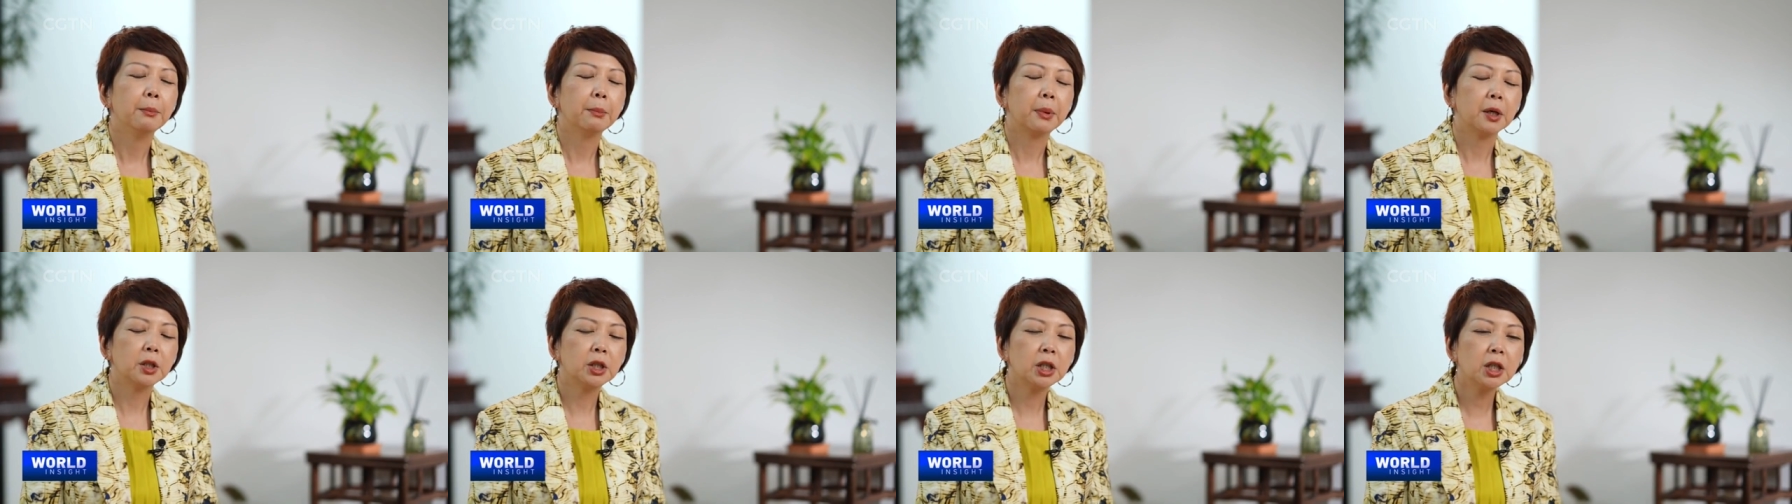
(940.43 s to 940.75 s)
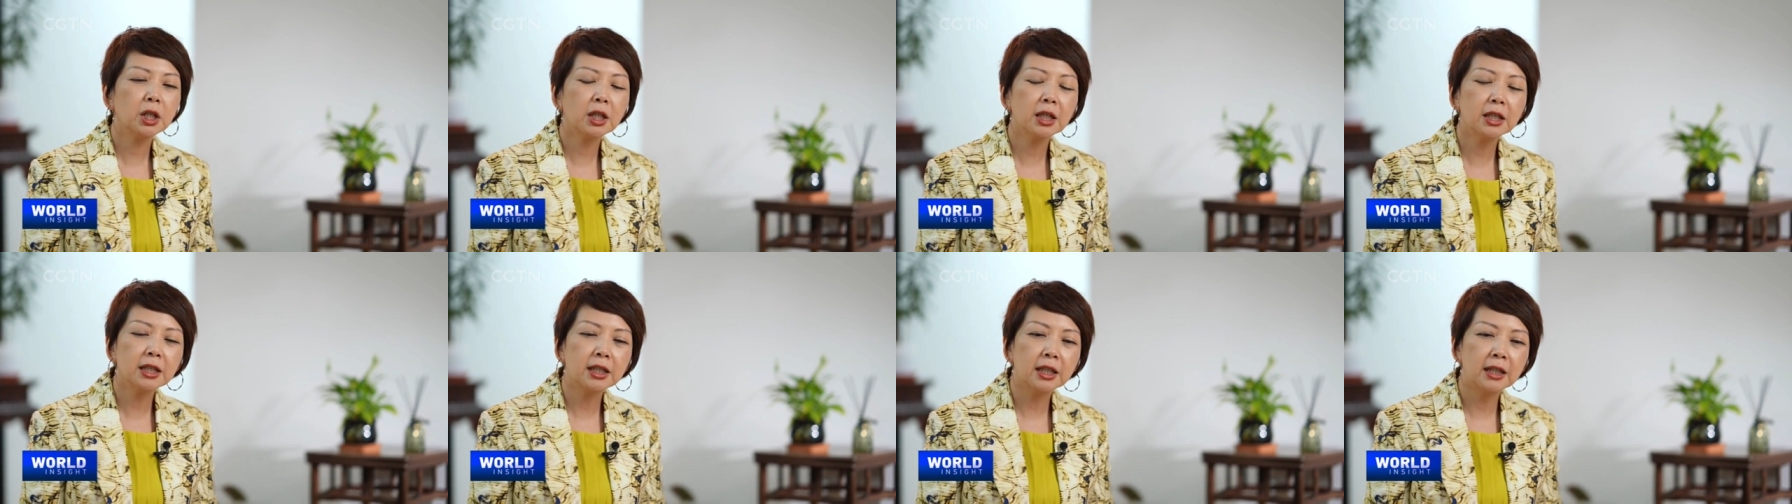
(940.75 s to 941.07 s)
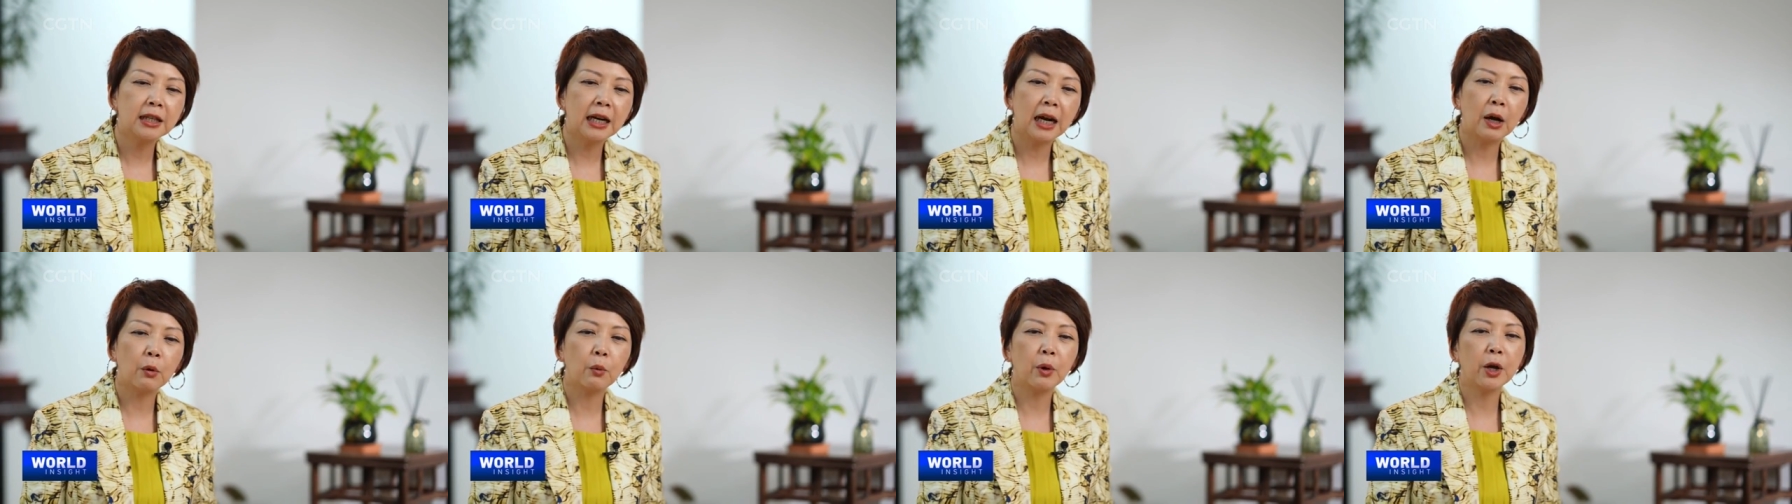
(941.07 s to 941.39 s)
Particularly
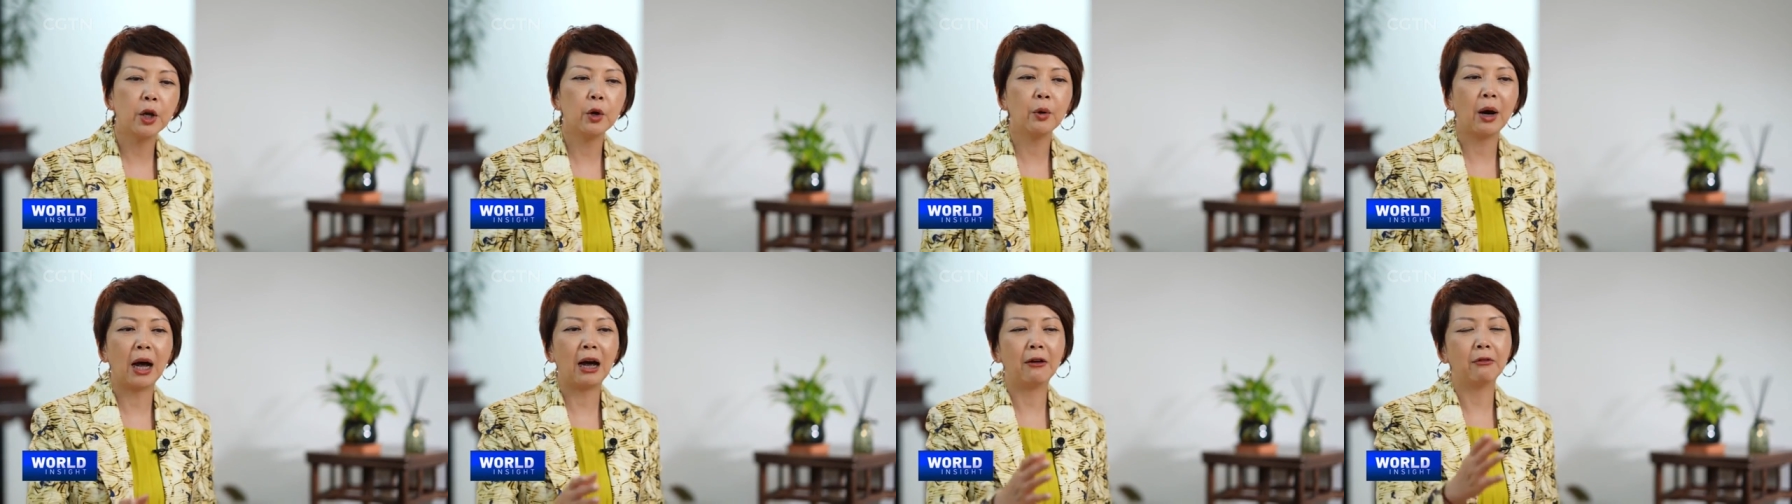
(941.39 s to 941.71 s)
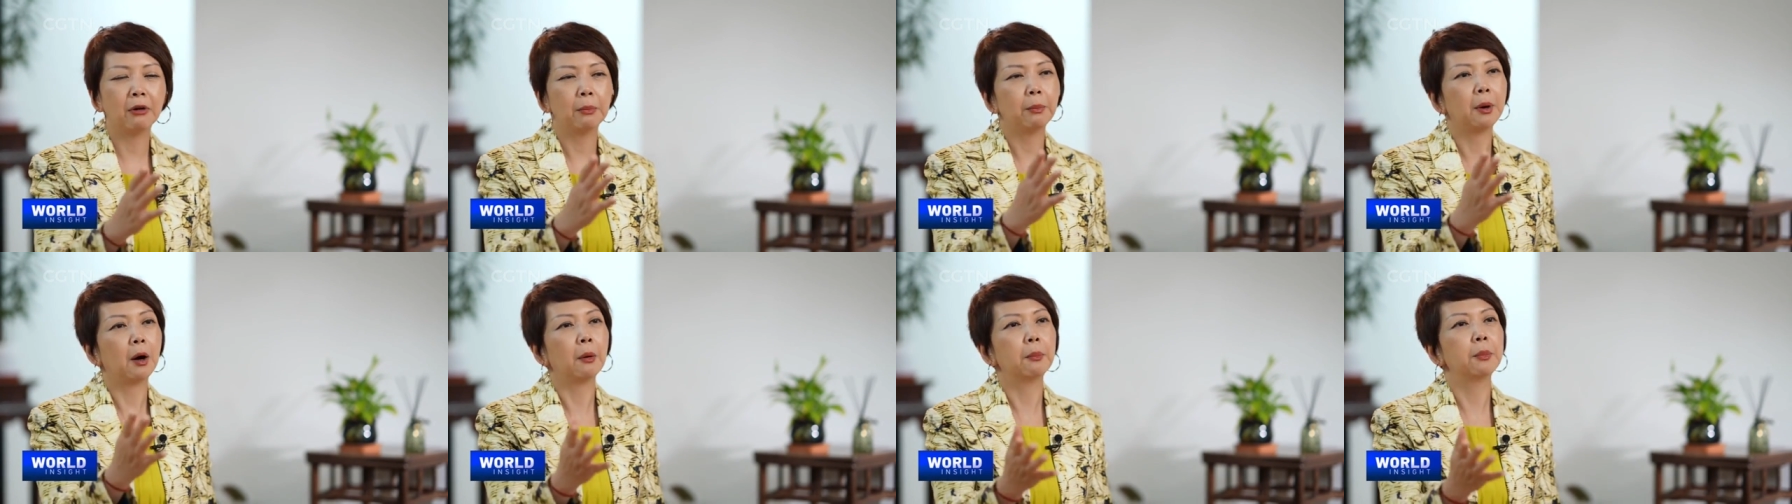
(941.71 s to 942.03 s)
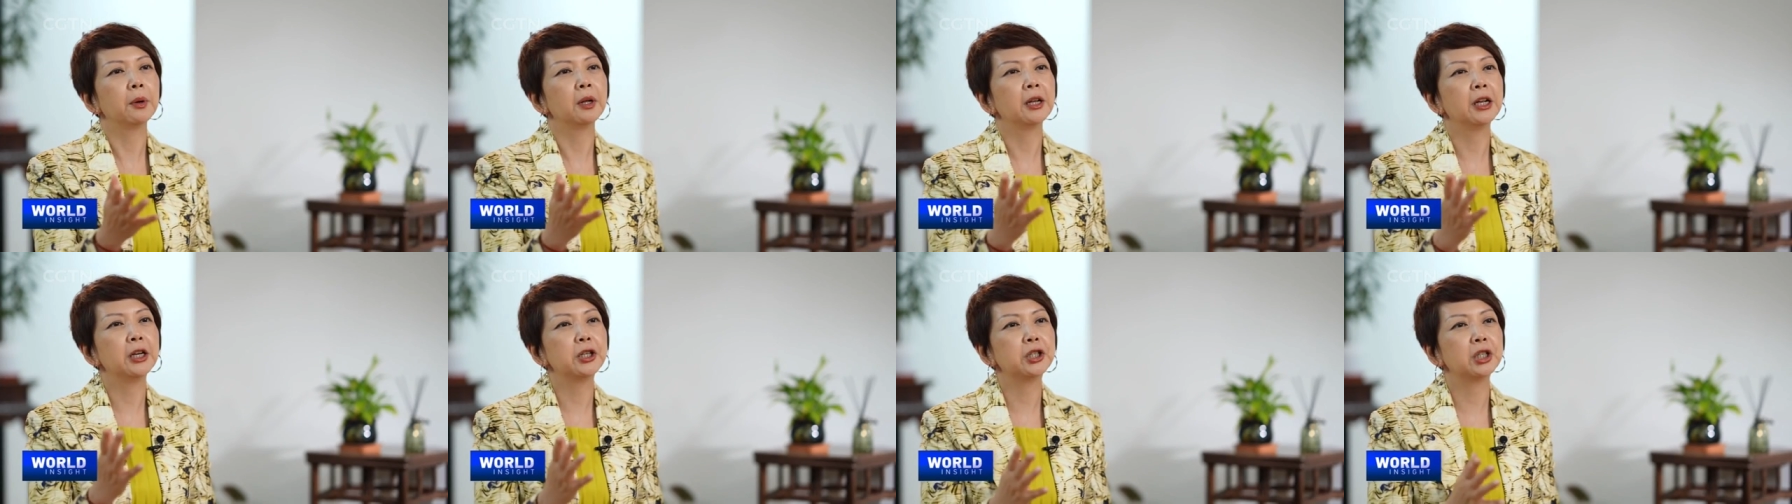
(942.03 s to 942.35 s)
today, when you have a
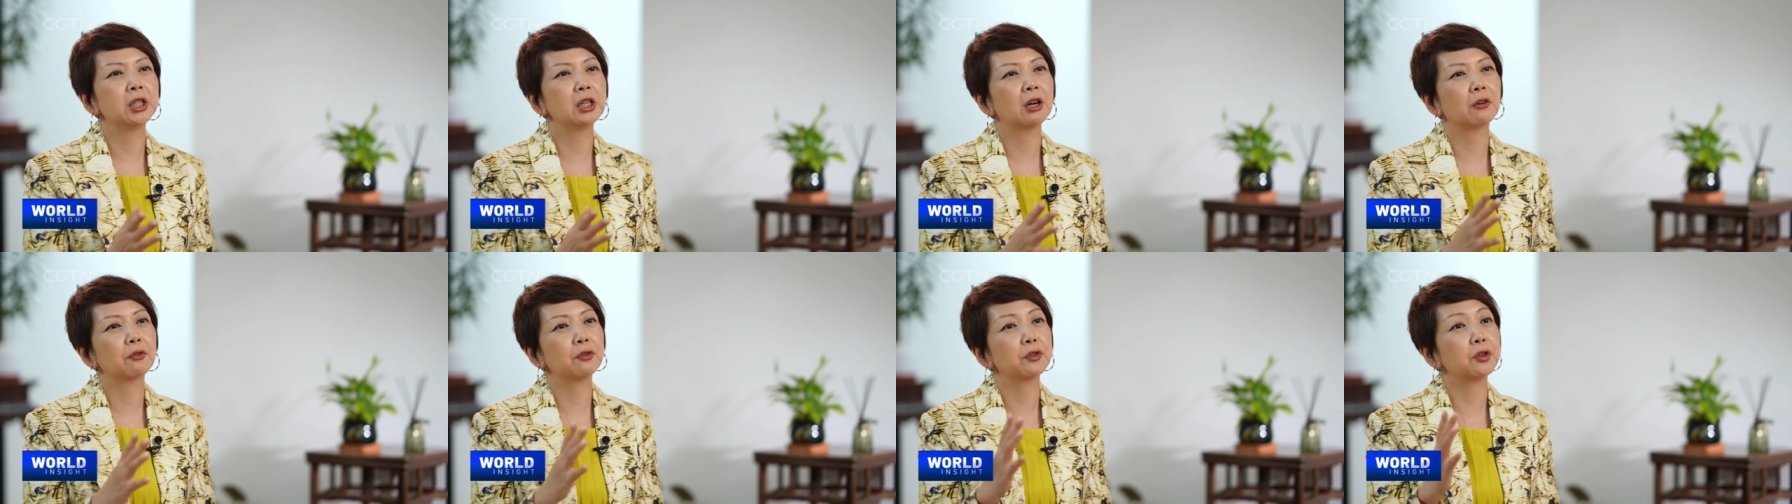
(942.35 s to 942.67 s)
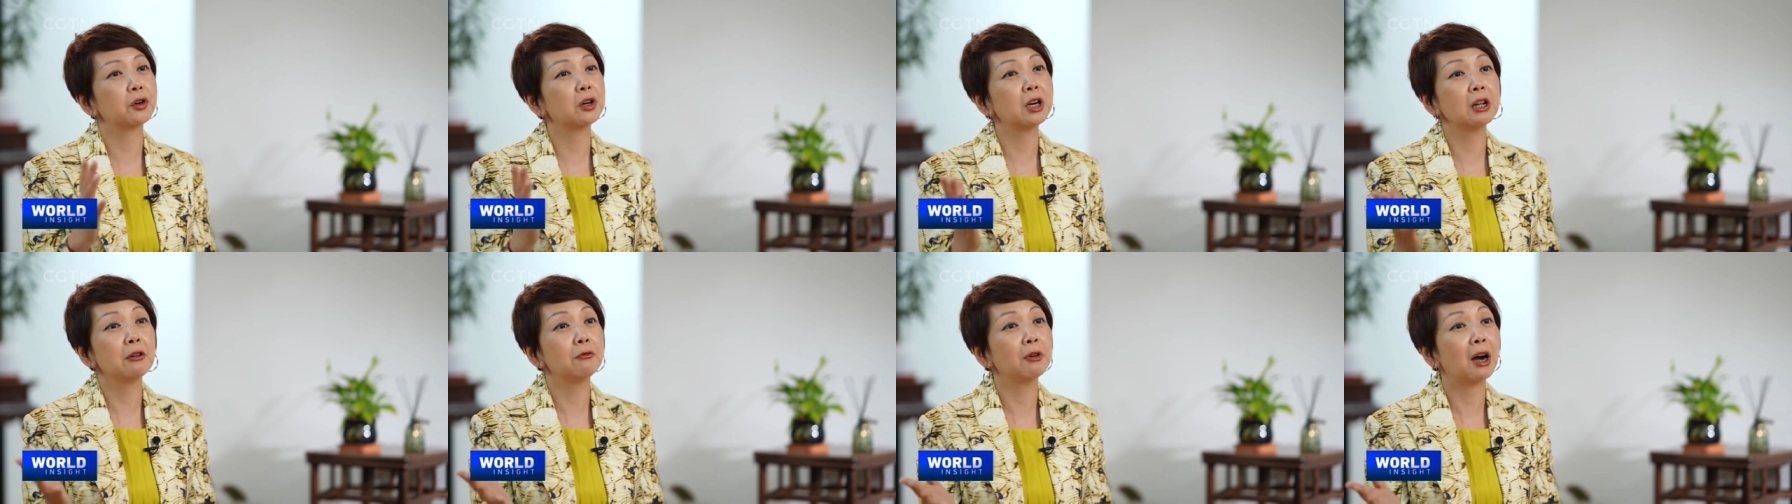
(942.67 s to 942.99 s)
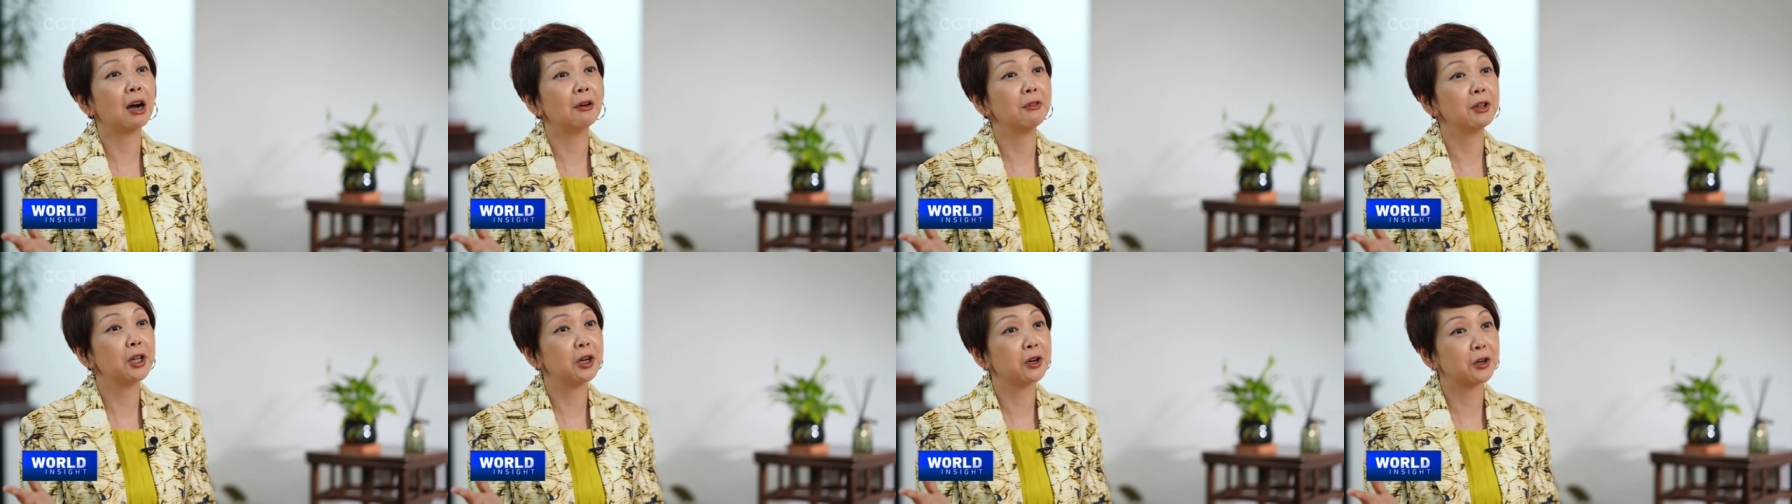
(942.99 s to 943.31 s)
population of
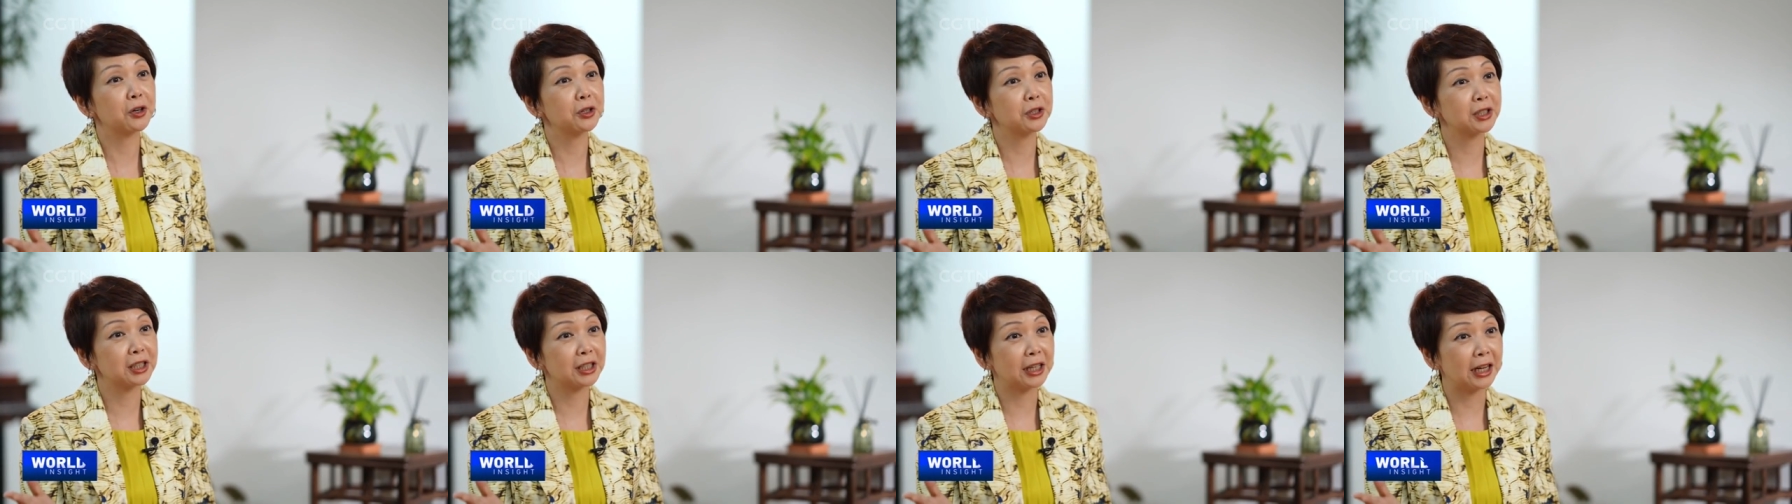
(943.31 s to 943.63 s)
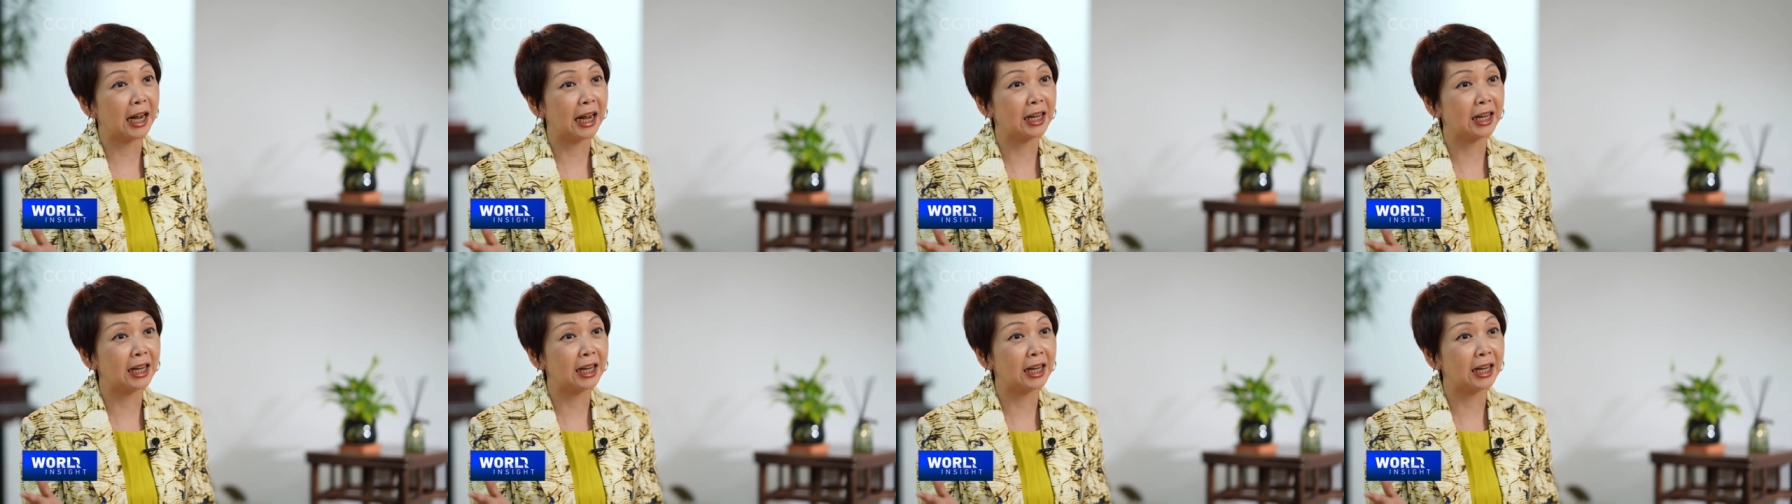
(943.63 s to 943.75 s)
35 years